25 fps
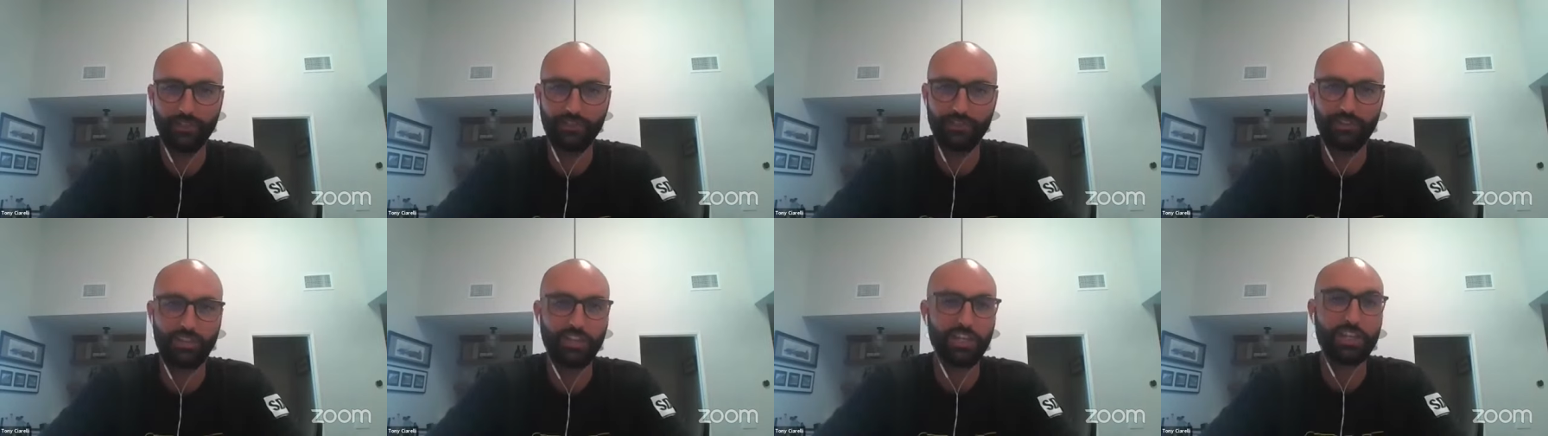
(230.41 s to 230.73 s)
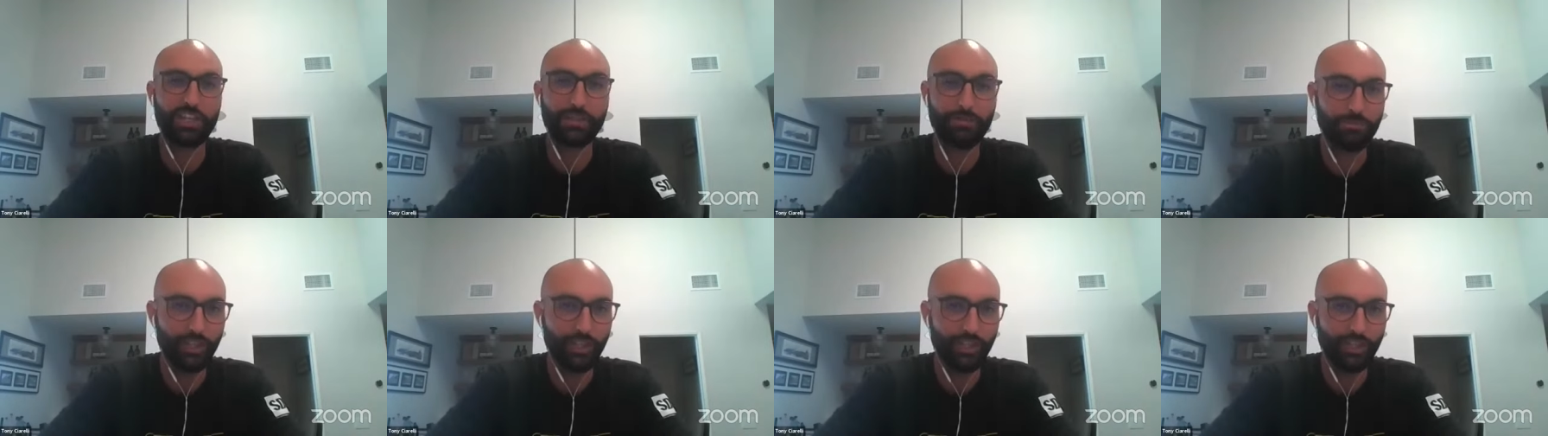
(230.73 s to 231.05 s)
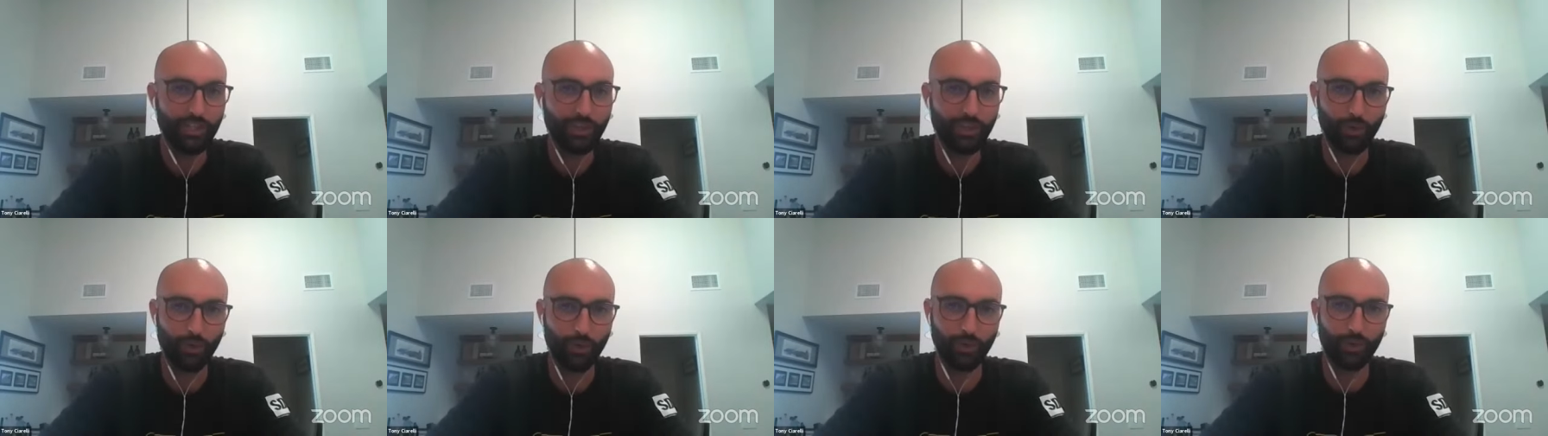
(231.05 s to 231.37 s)
team
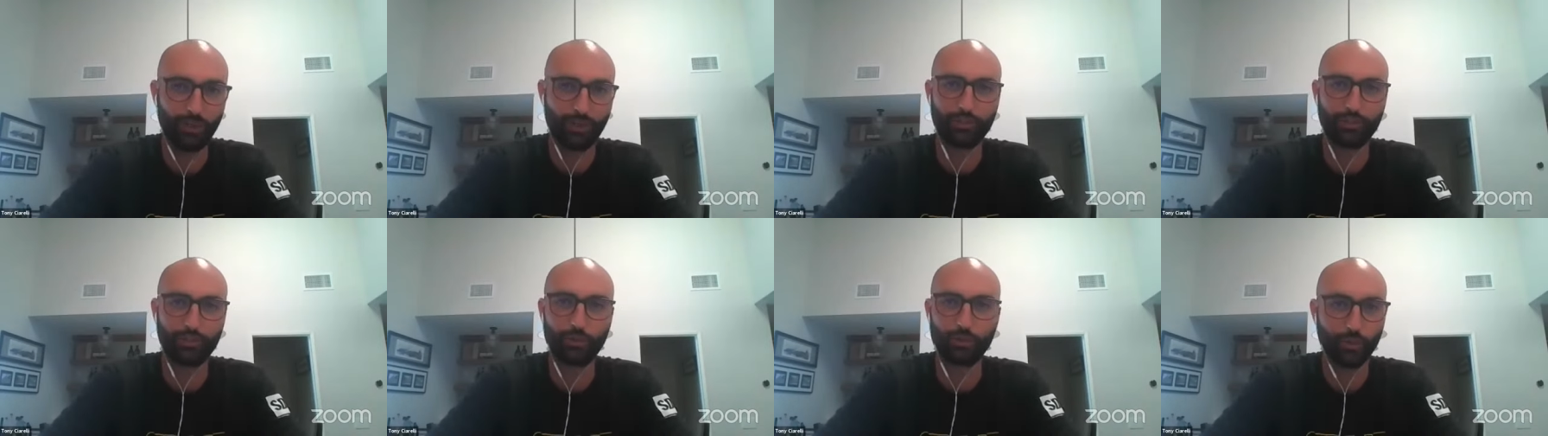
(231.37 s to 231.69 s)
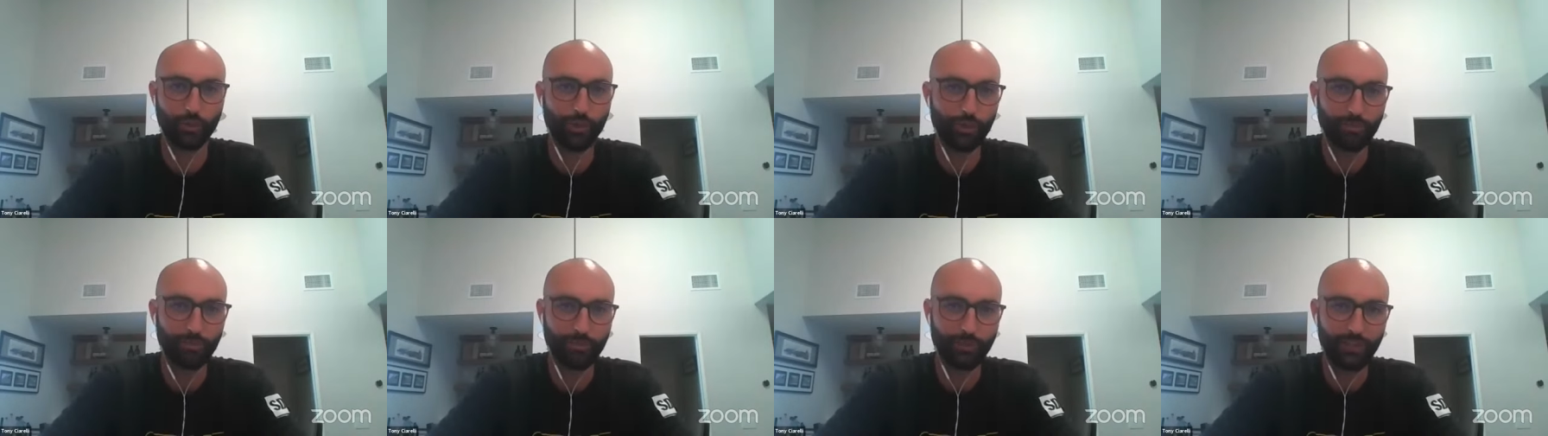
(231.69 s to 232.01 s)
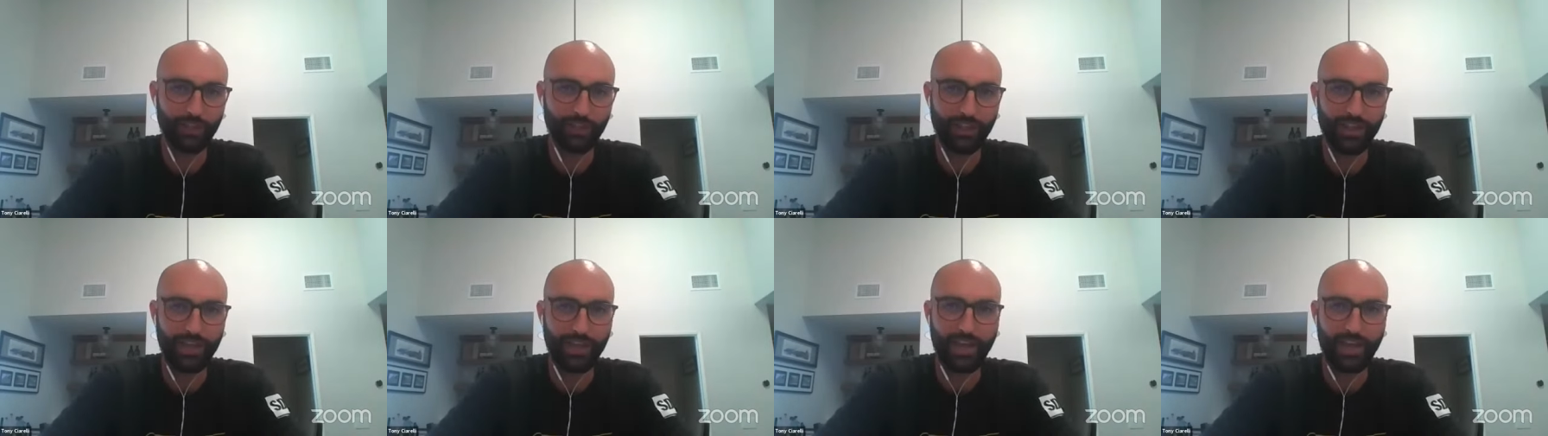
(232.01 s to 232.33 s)
or group
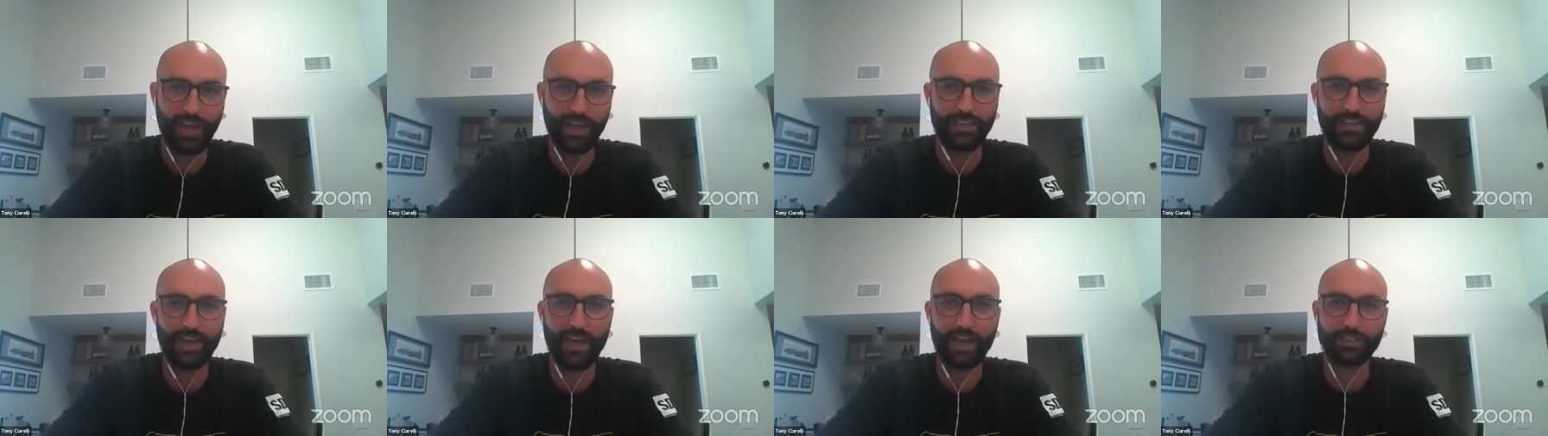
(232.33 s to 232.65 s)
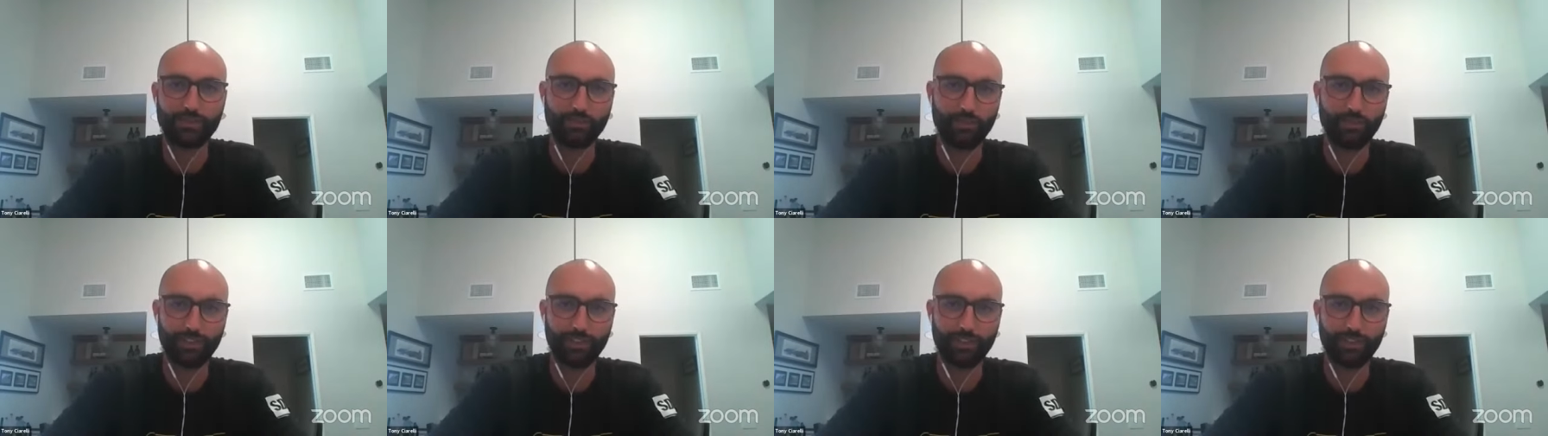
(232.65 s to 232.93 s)
and that's yeah,